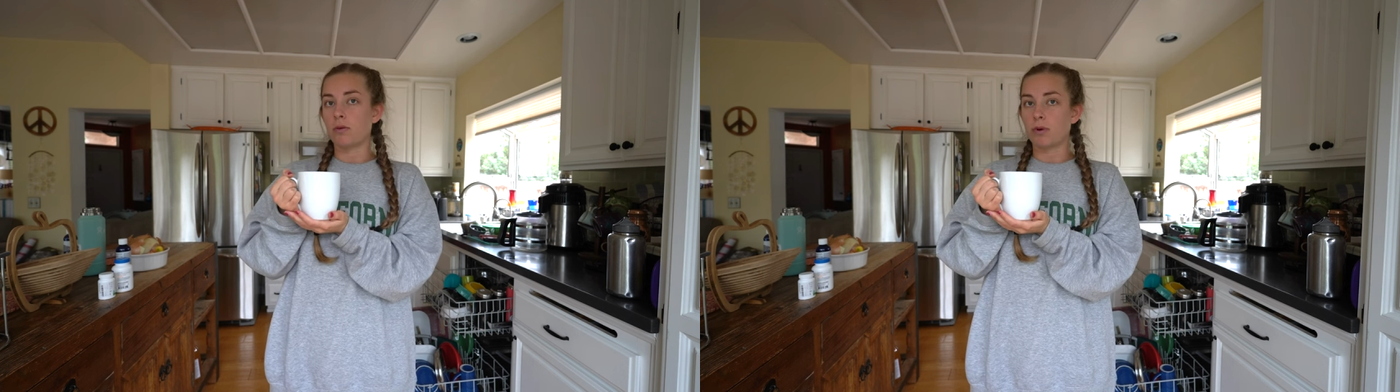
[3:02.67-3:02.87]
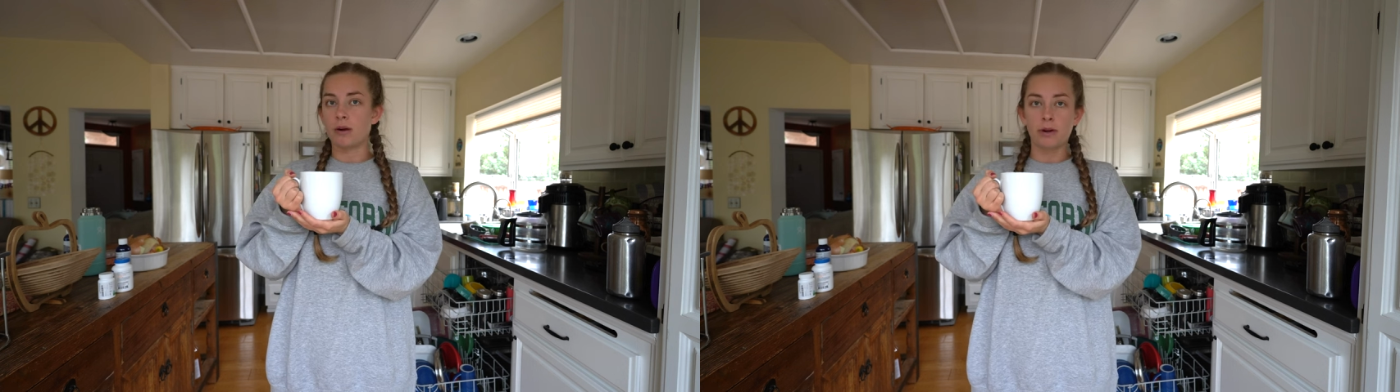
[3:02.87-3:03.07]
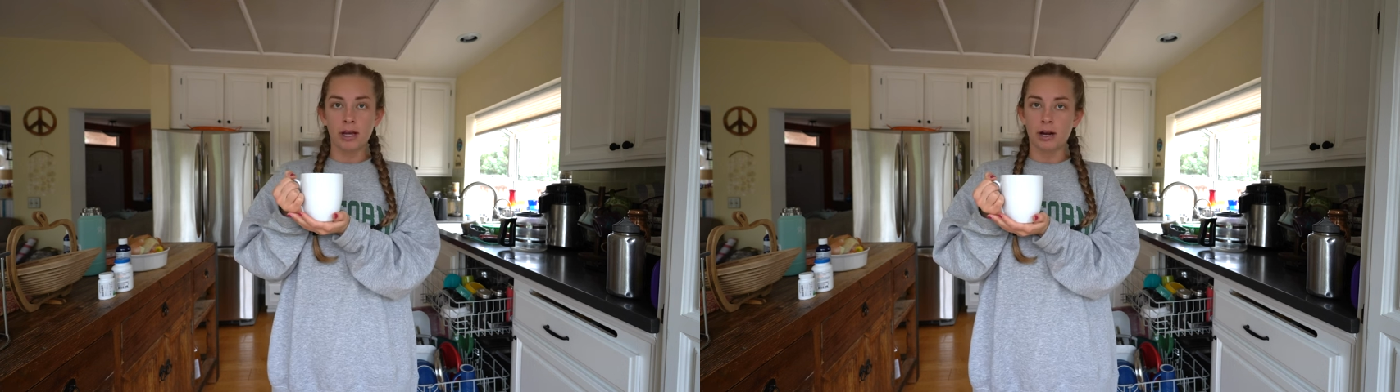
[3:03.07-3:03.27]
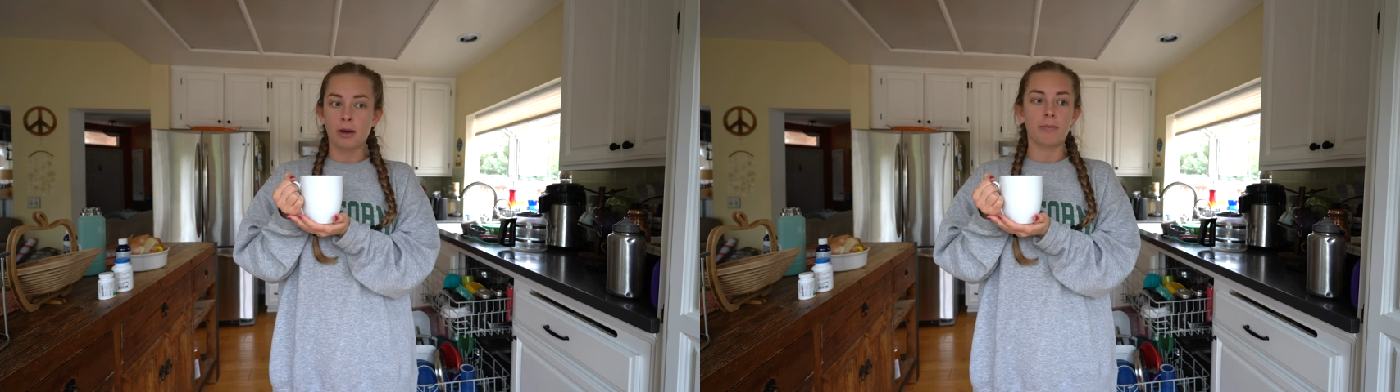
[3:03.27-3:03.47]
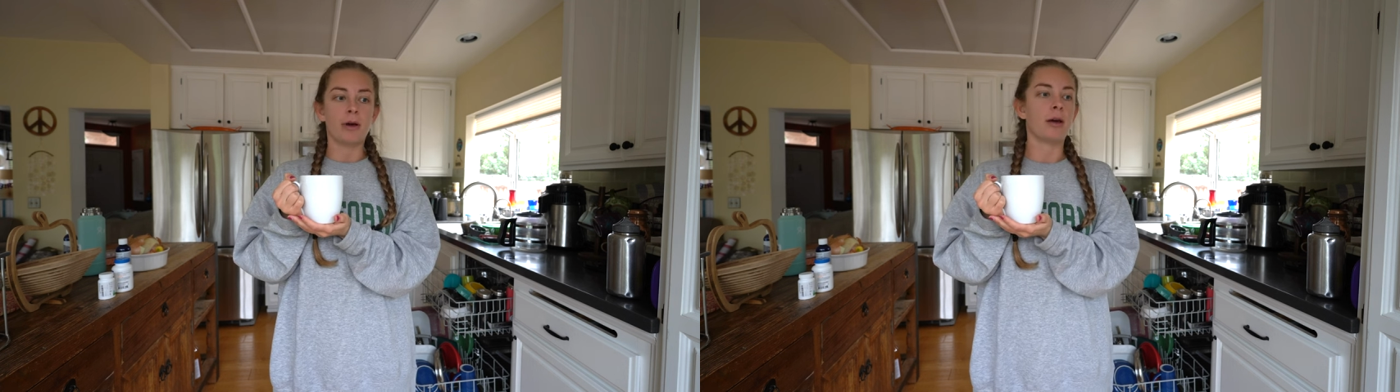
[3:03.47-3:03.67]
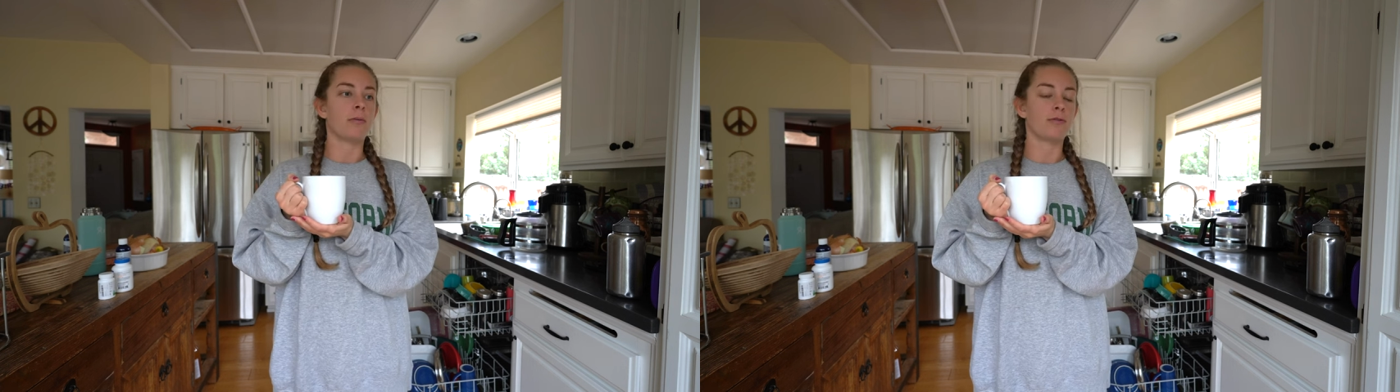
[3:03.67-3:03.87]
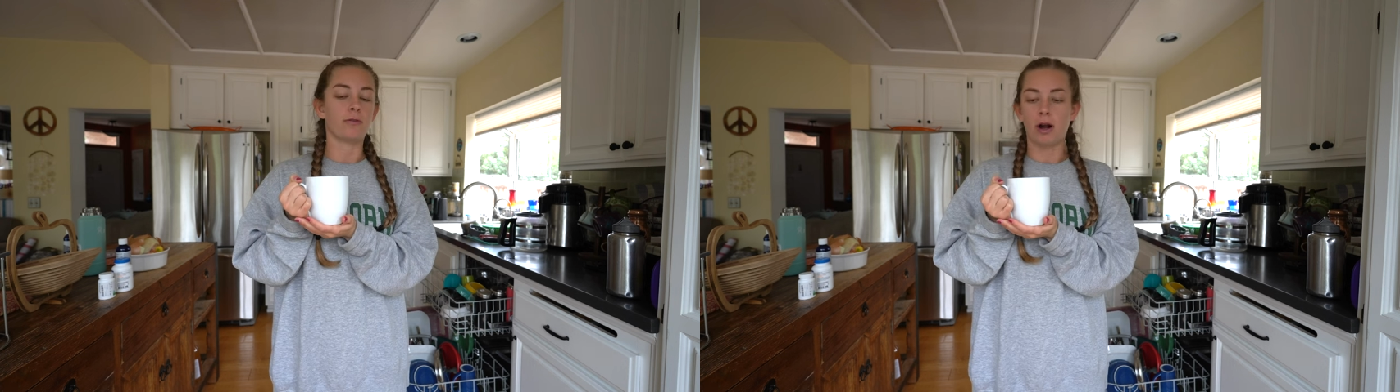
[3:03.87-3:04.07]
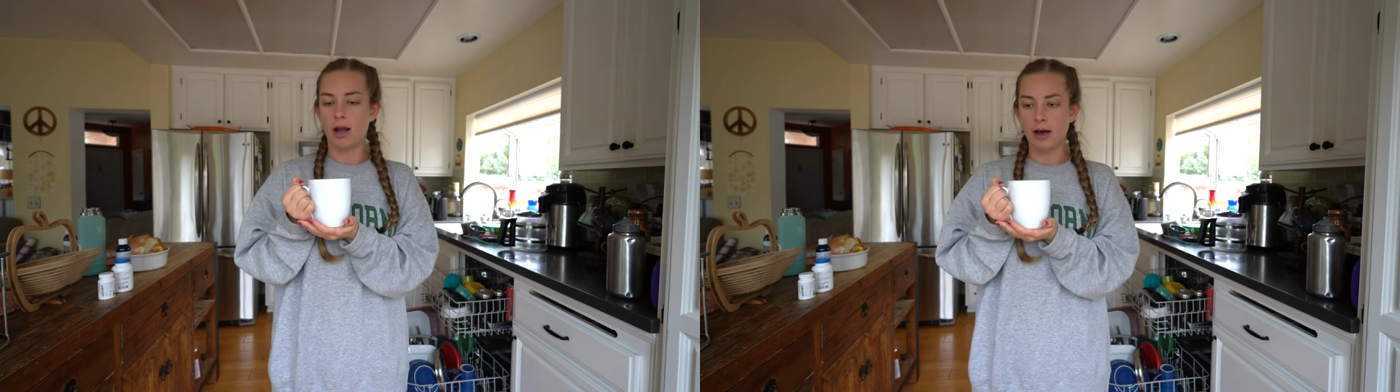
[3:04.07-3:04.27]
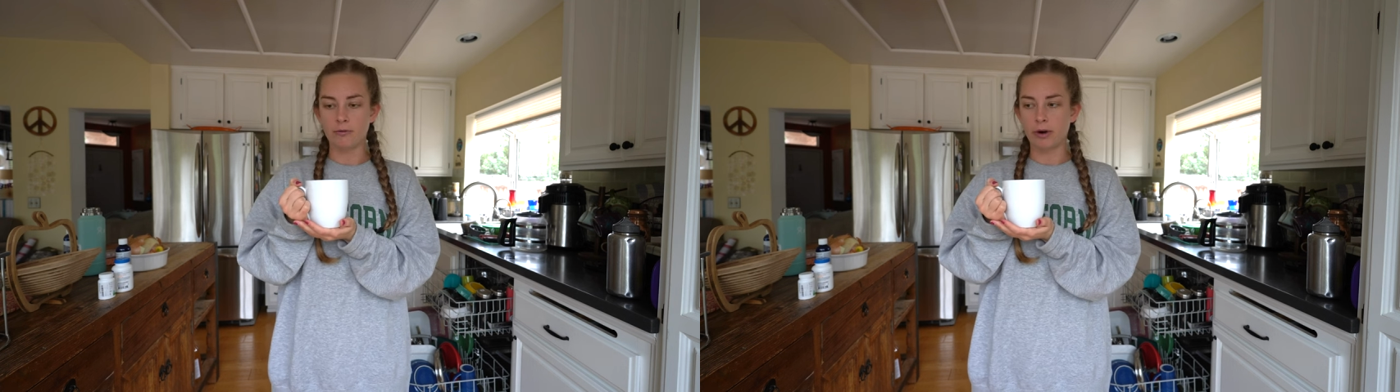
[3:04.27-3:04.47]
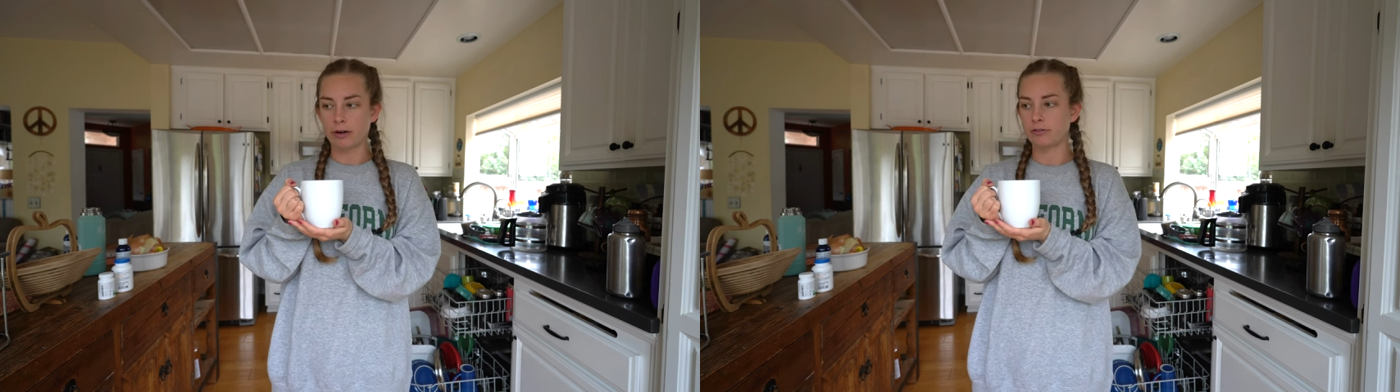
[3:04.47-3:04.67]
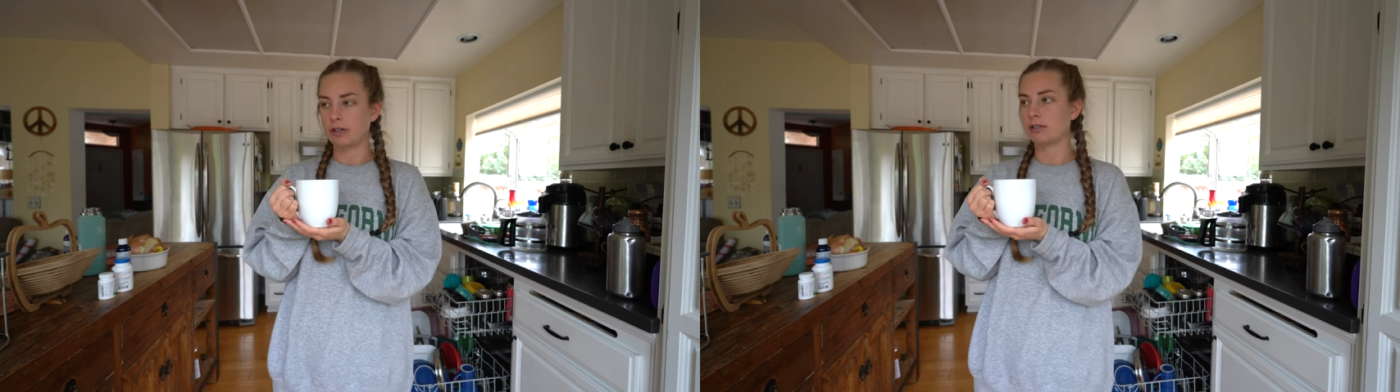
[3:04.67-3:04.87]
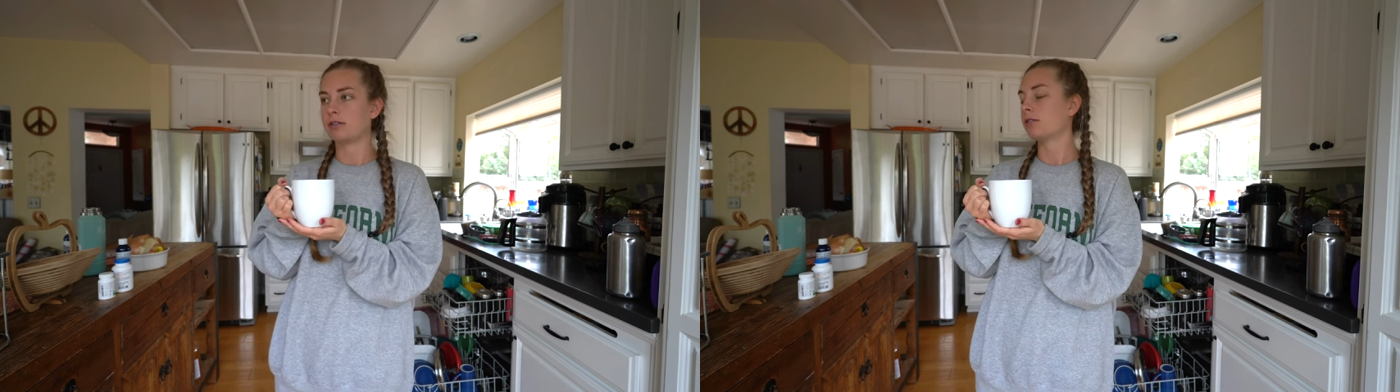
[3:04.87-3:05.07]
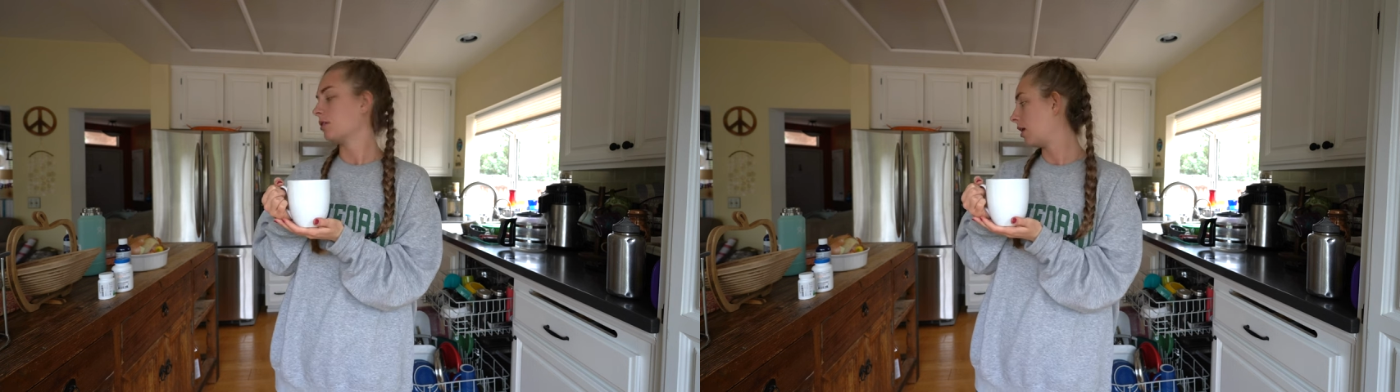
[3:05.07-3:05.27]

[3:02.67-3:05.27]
right when I get up before I have breakfast,